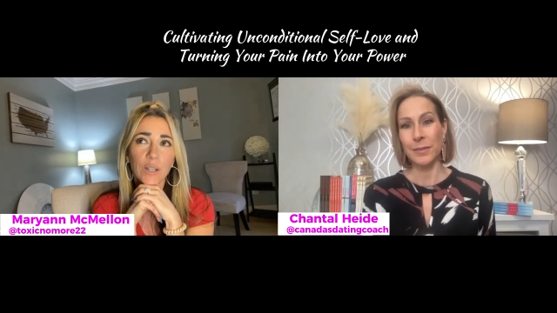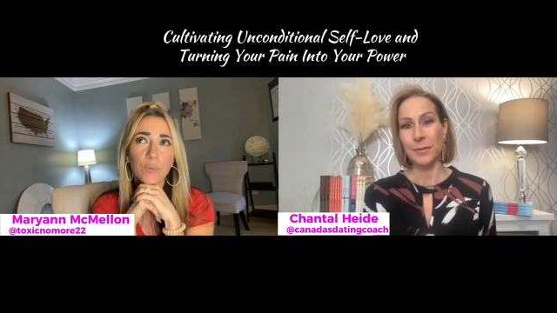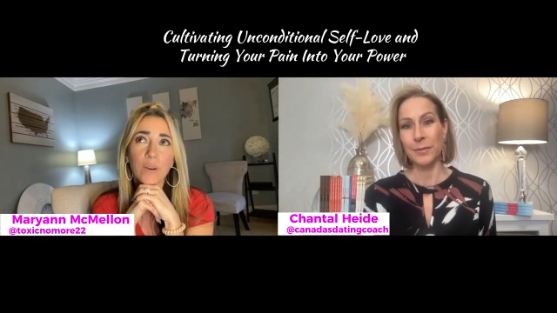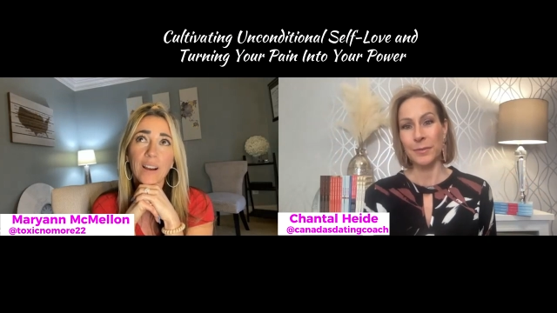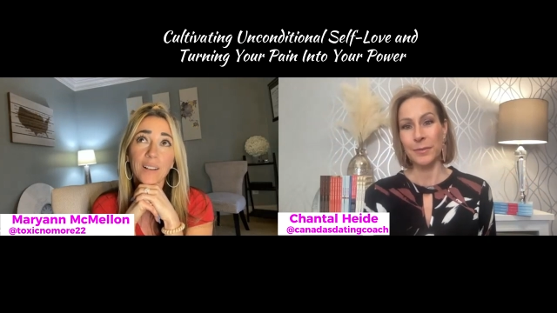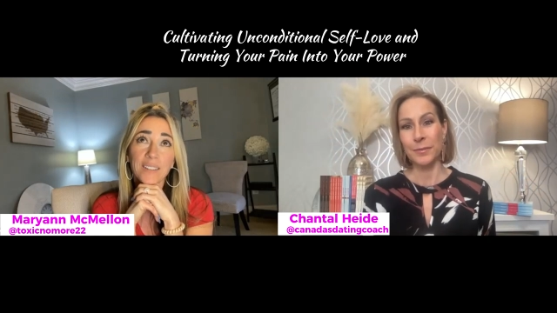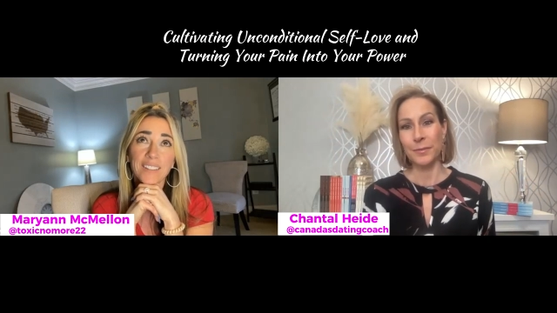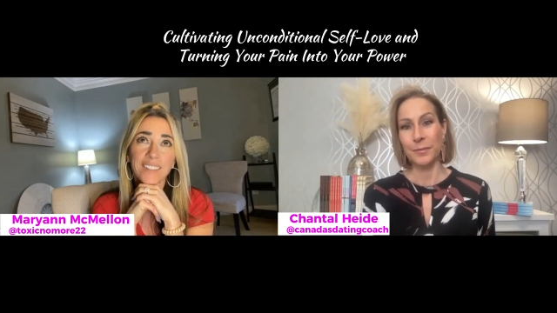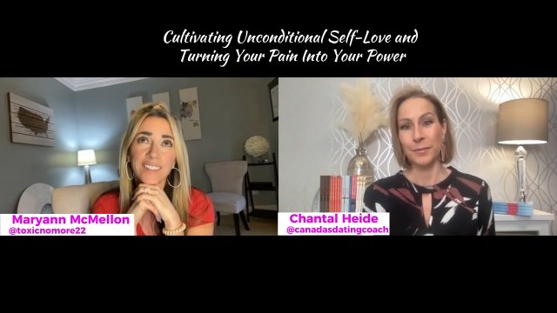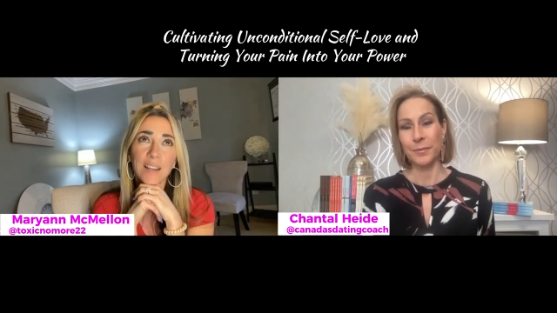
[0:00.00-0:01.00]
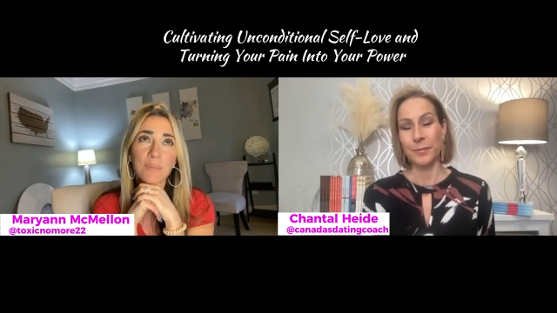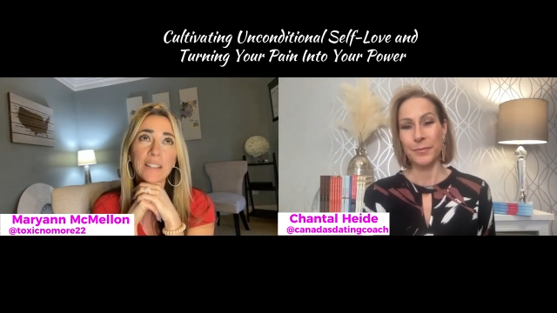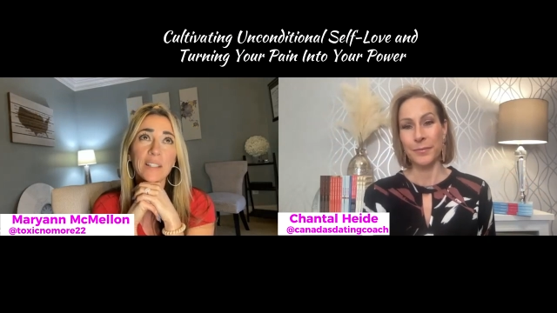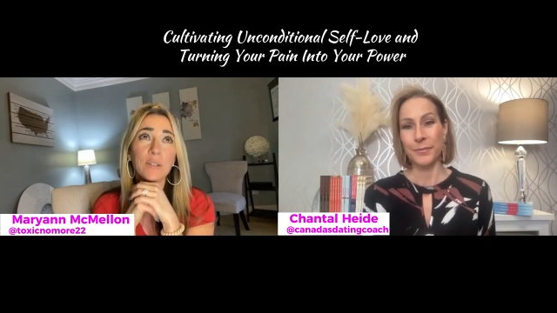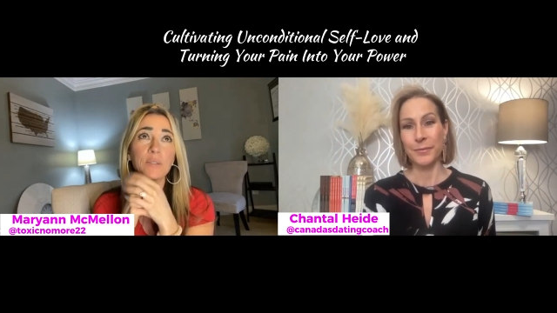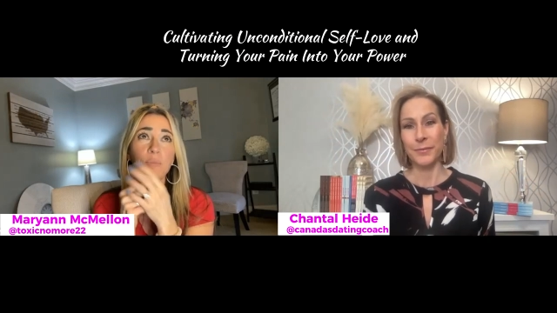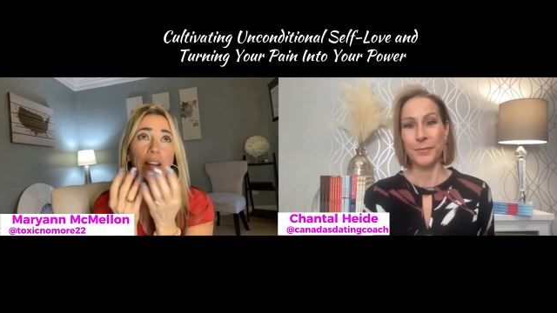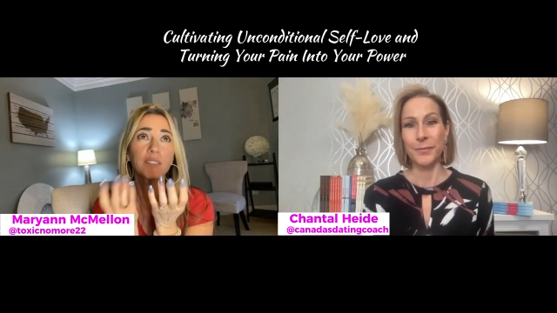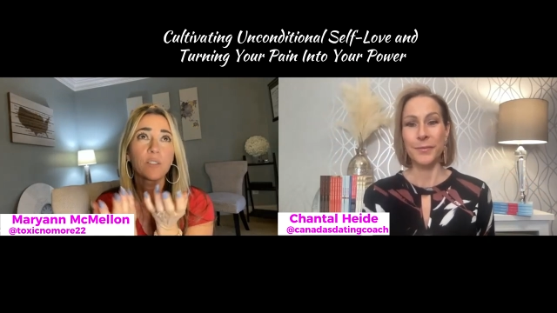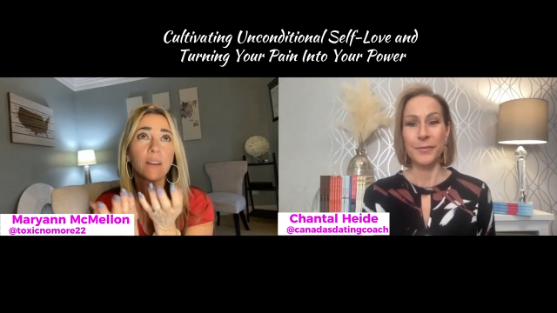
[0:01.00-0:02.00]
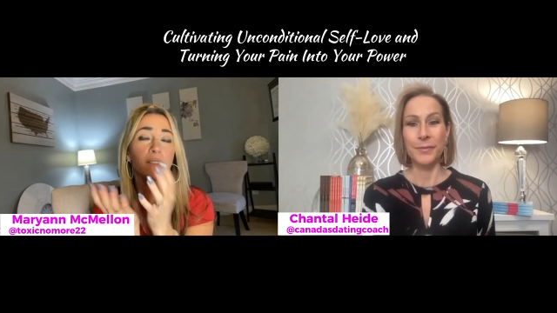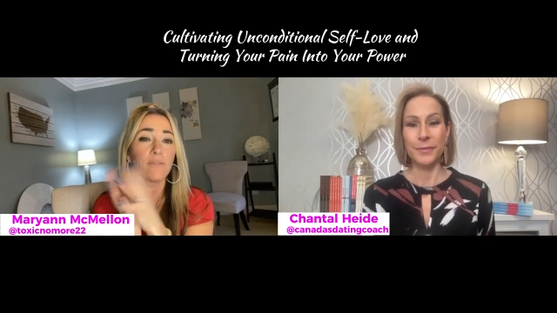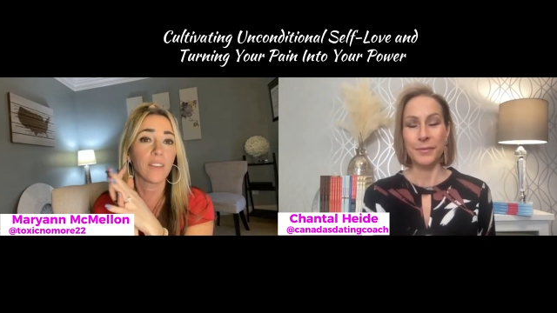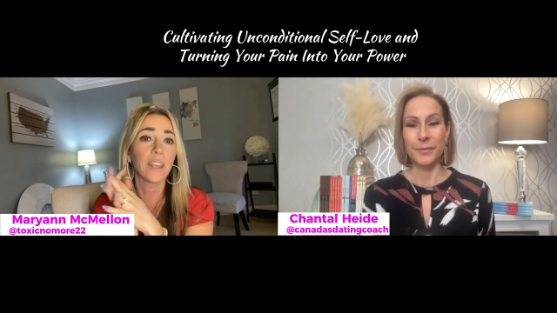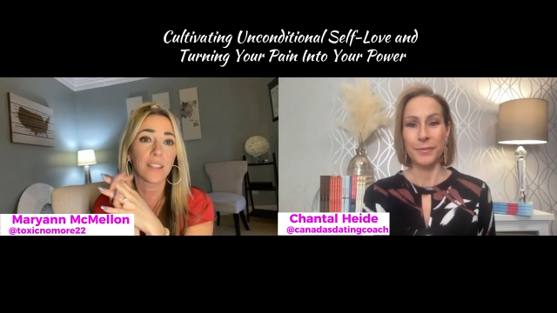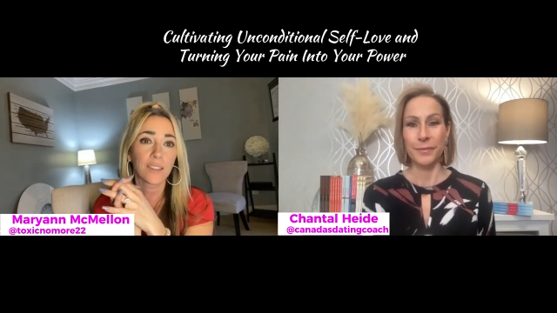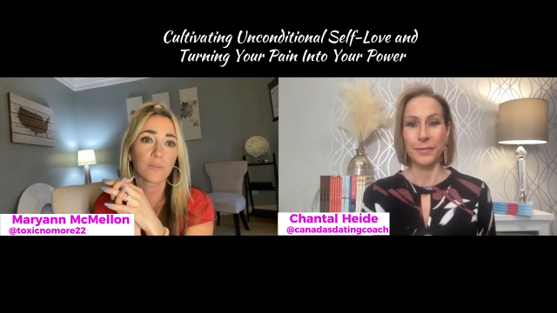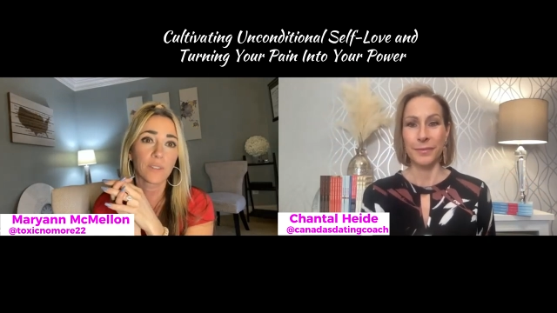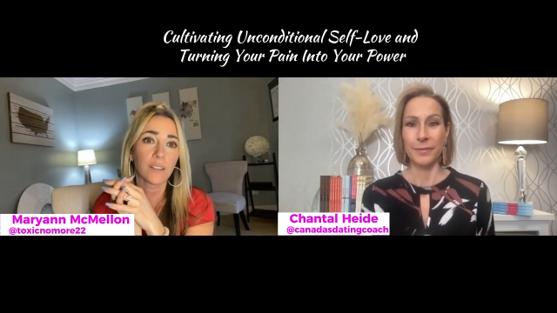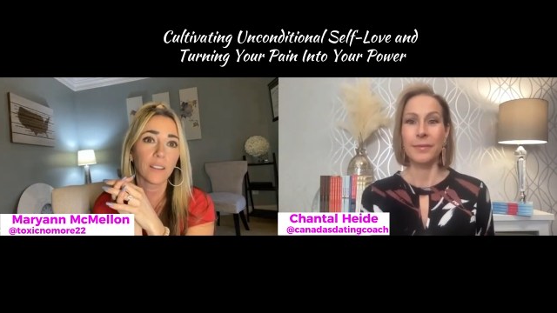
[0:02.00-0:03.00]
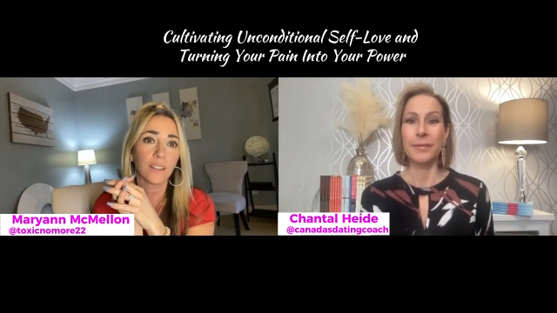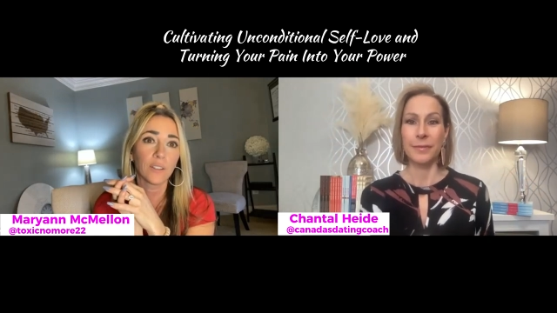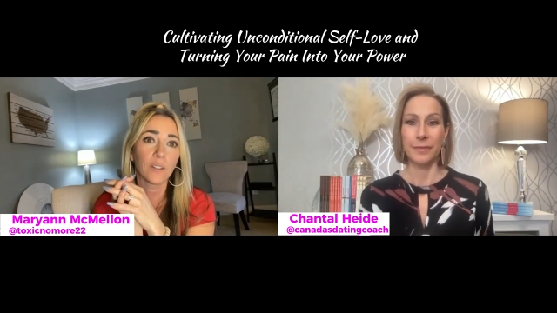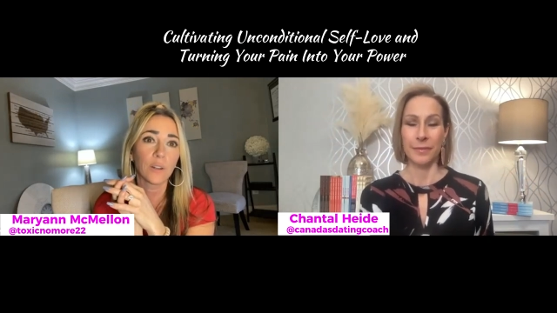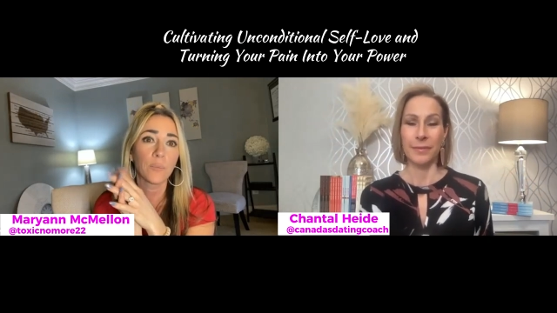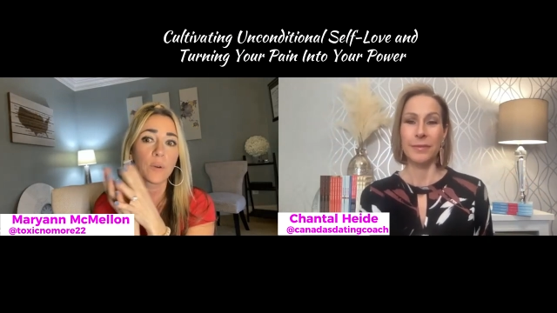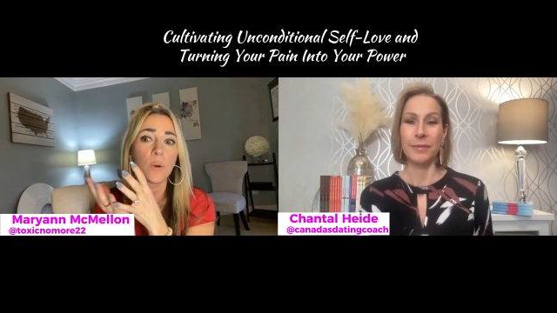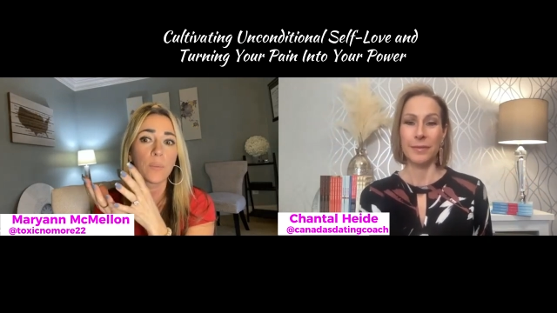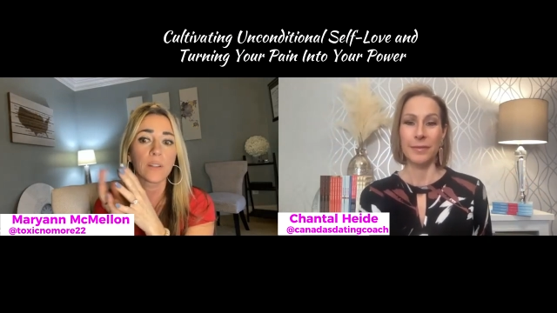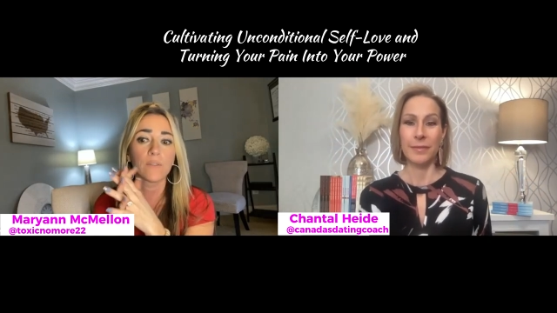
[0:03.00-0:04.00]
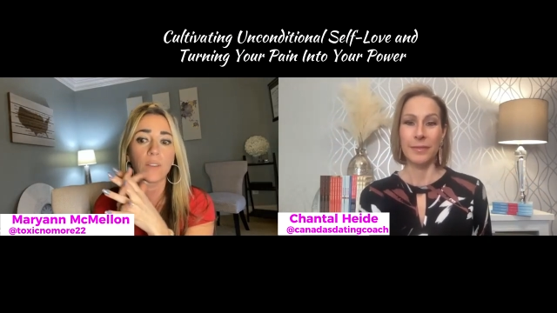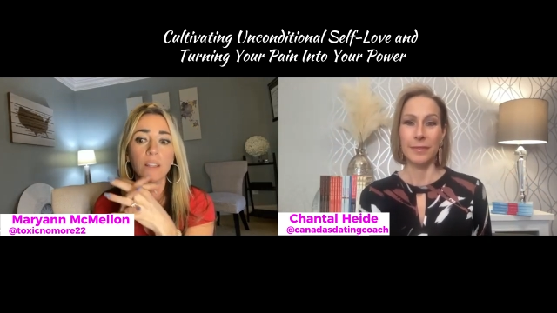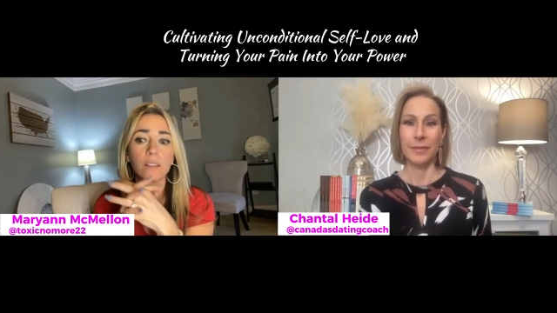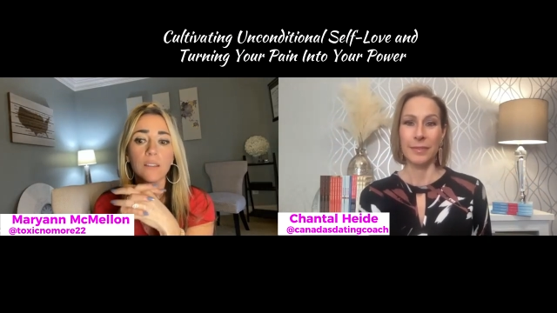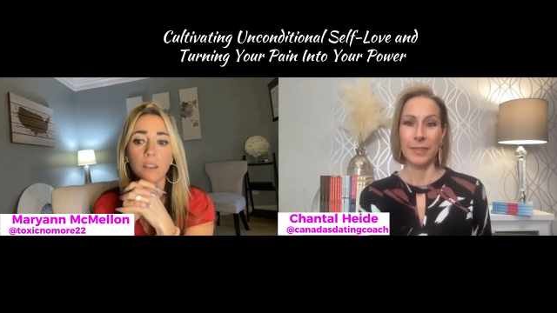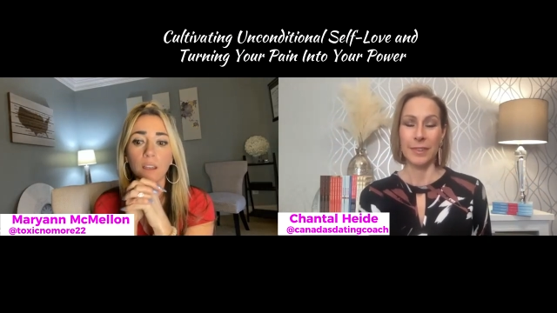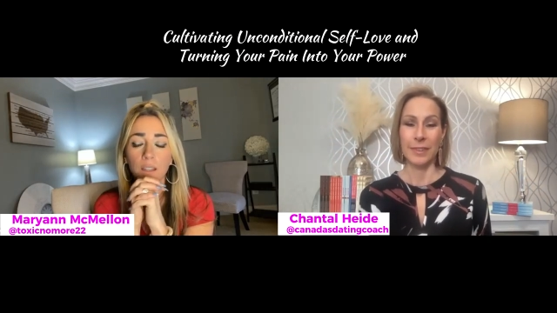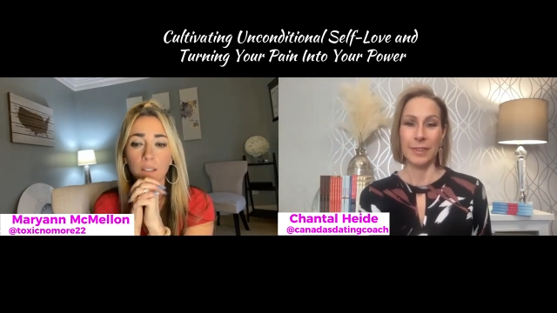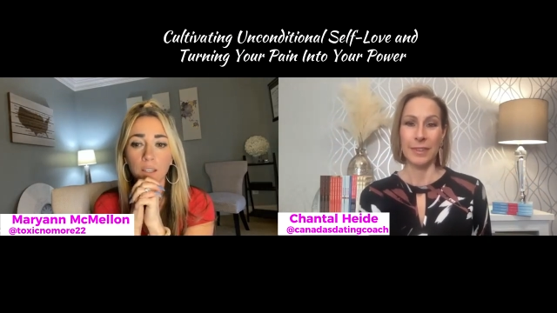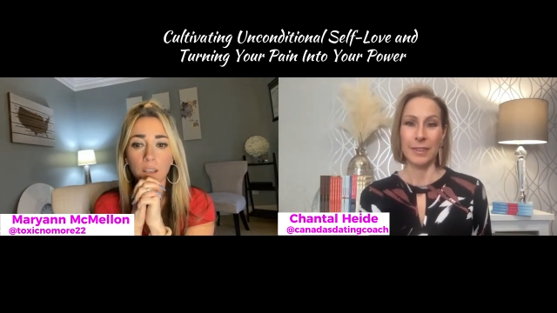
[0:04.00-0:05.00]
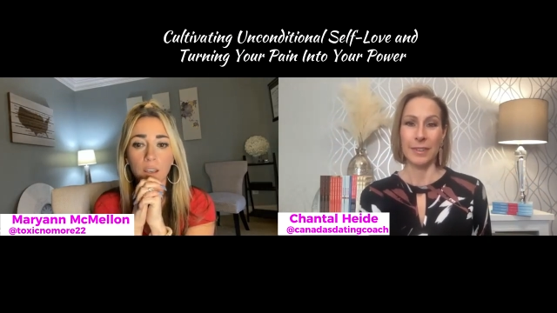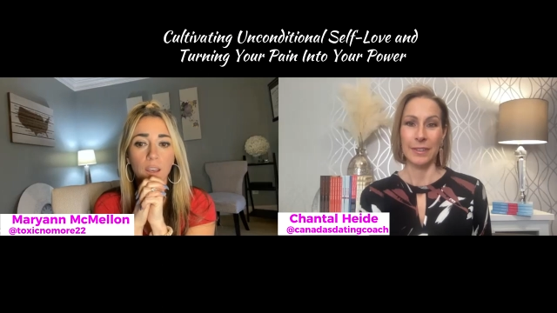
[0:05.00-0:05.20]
Speaker 1: well i mean it goes back to my faith really you know i'm a woman of faith and